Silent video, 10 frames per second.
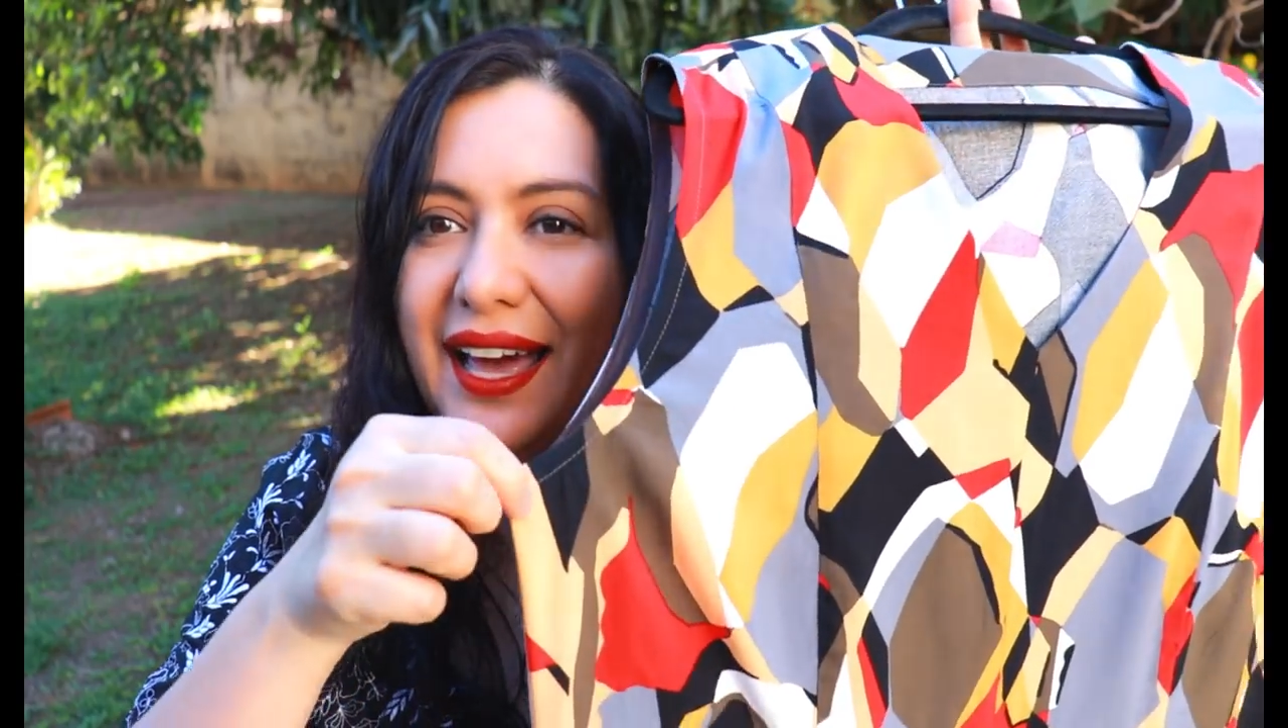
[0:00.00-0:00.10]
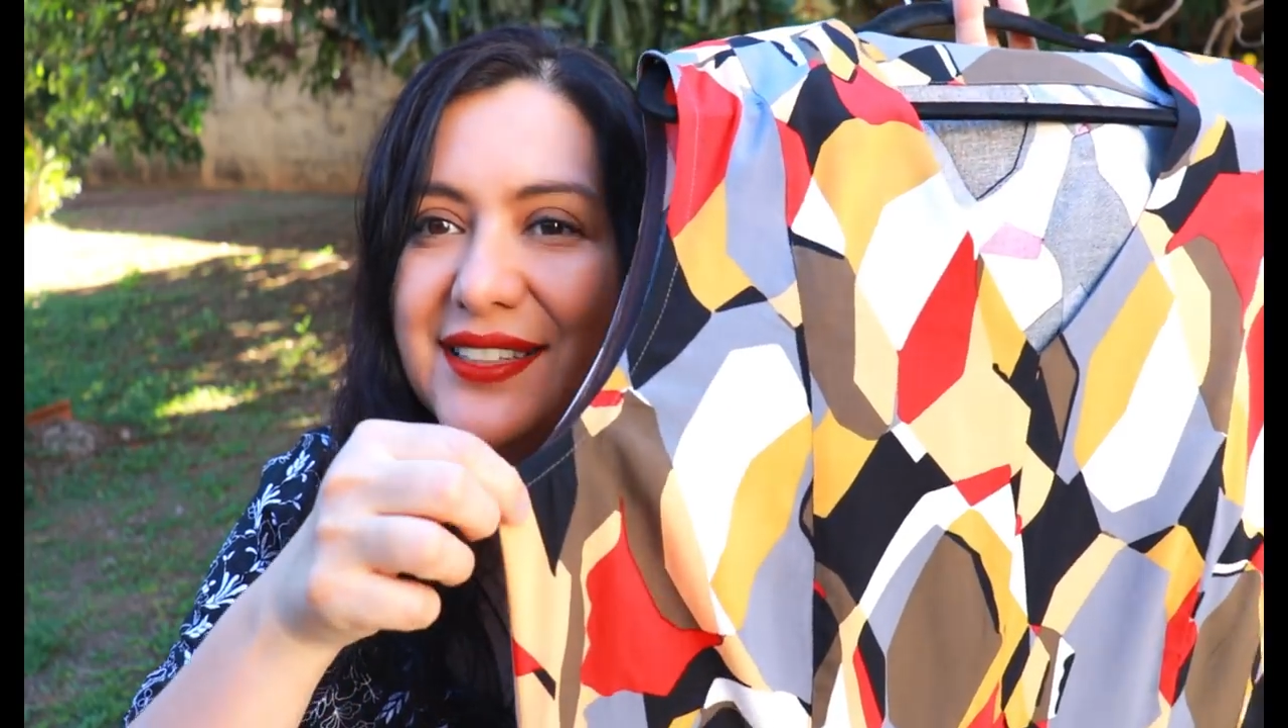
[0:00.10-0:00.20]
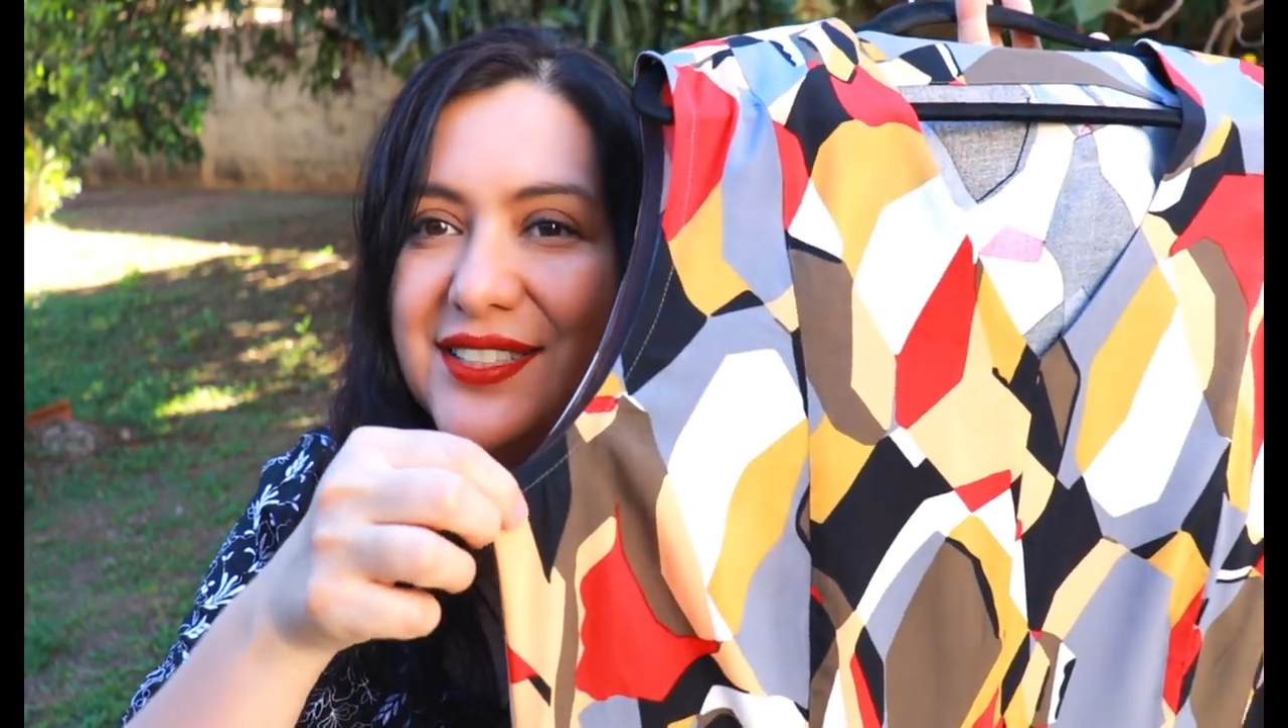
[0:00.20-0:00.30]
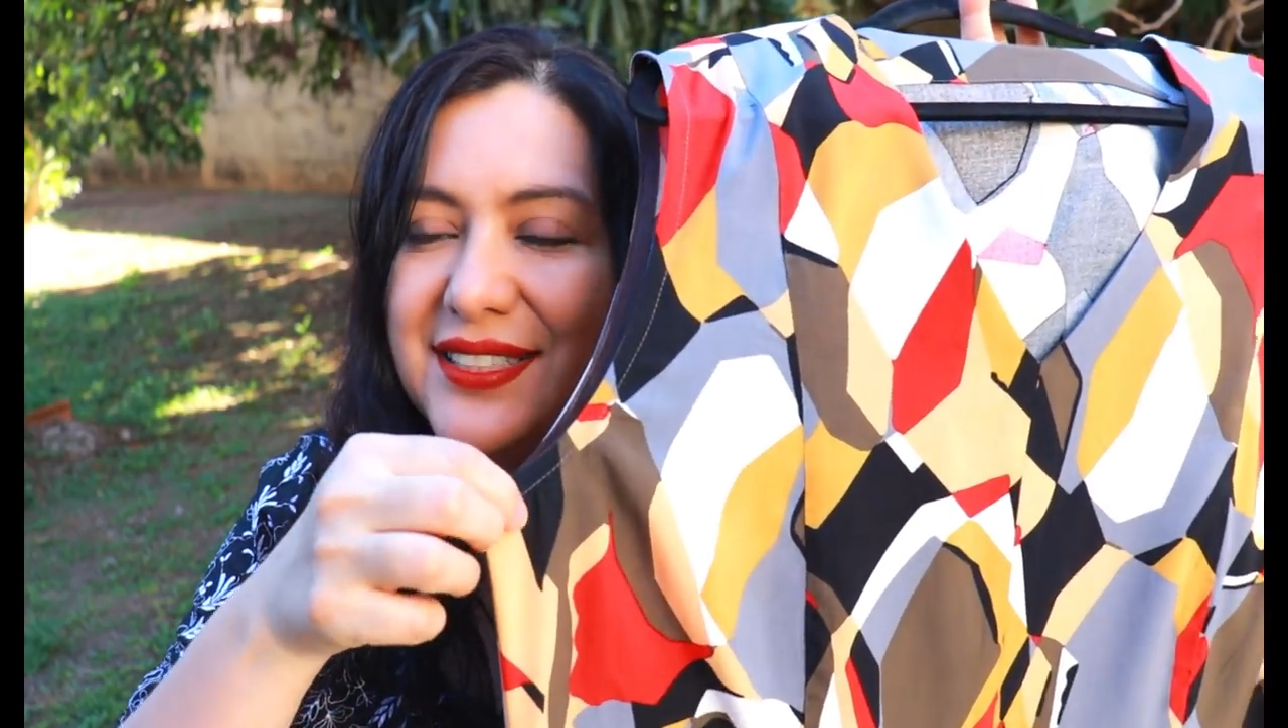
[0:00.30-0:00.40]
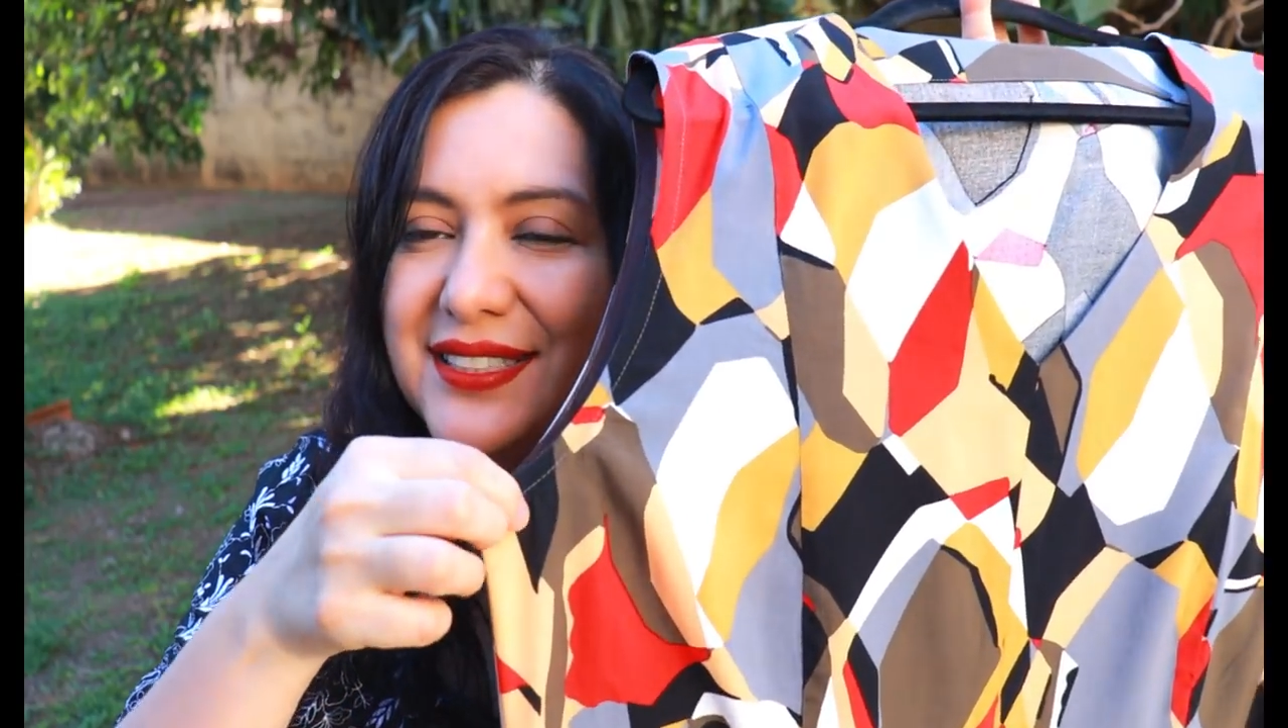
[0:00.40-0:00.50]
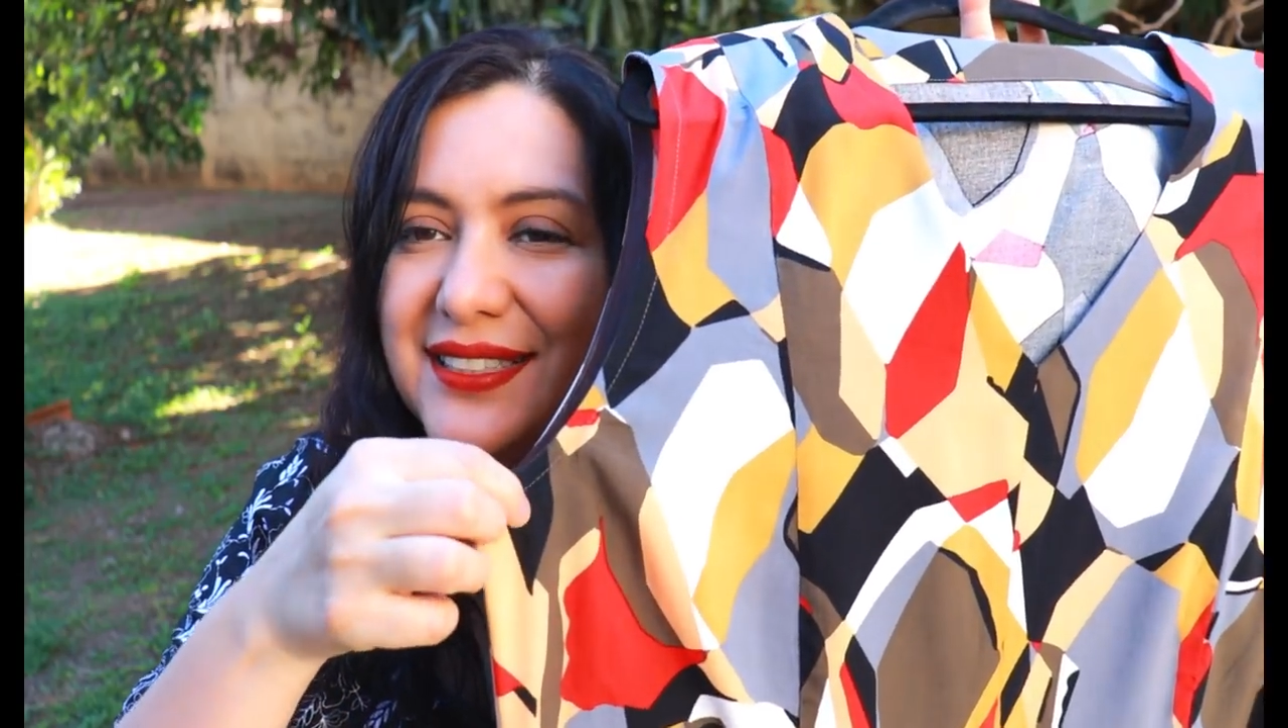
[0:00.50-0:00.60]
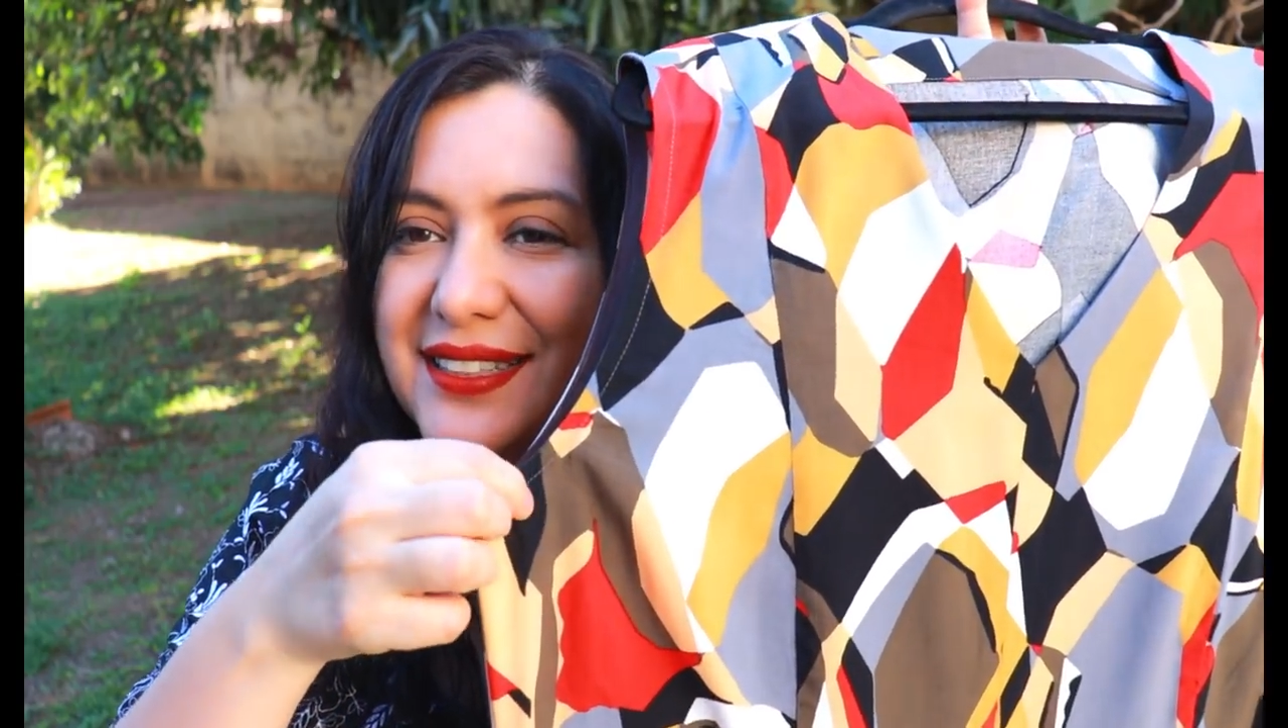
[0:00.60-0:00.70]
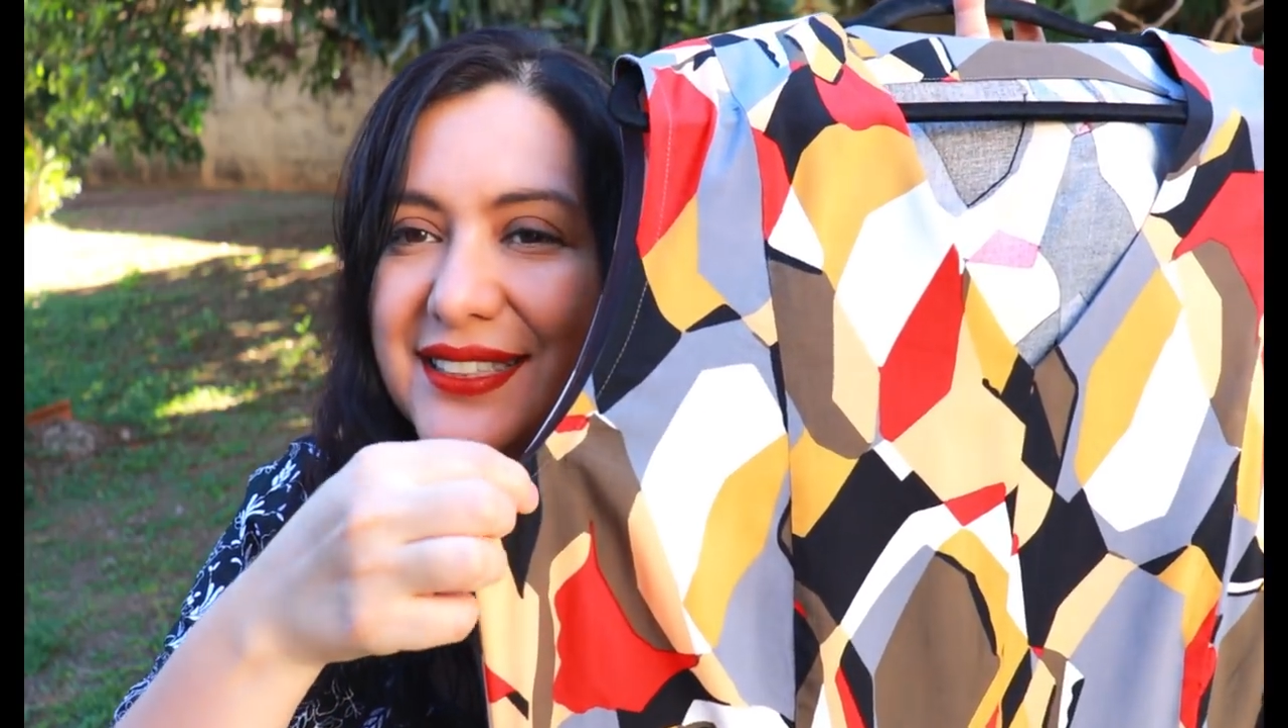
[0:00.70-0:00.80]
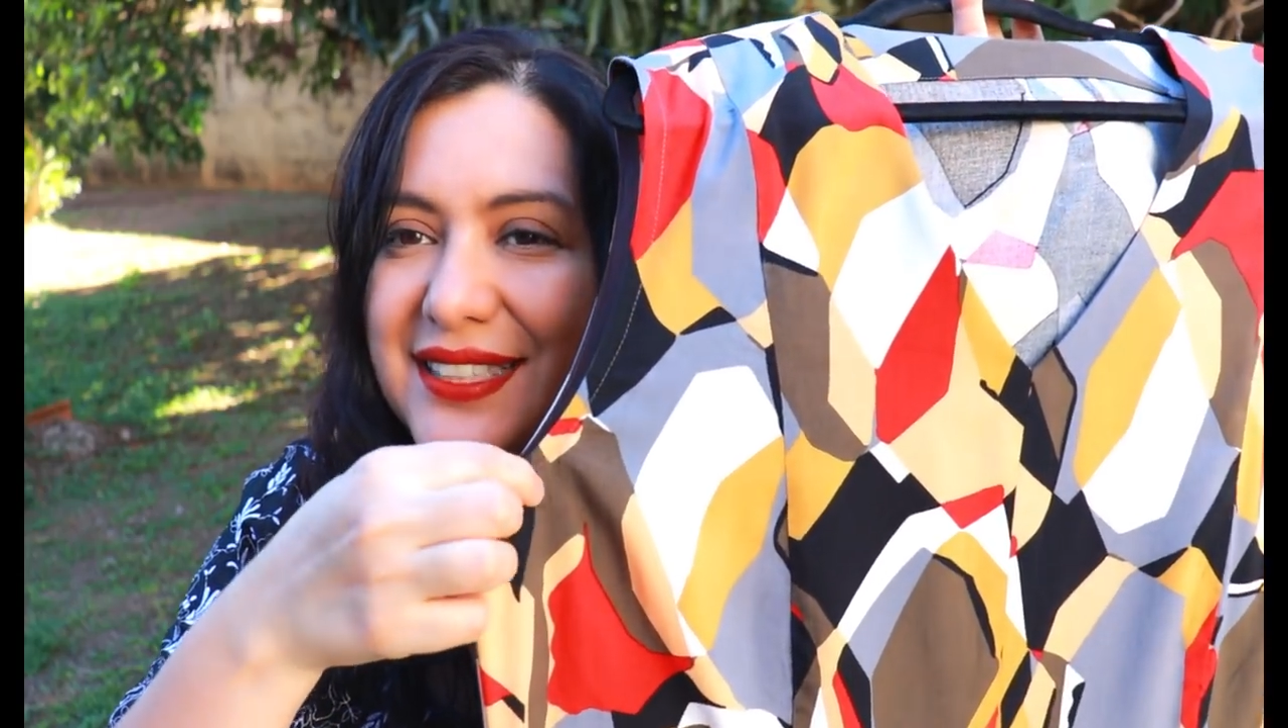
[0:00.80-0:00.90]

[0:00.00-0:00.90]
and just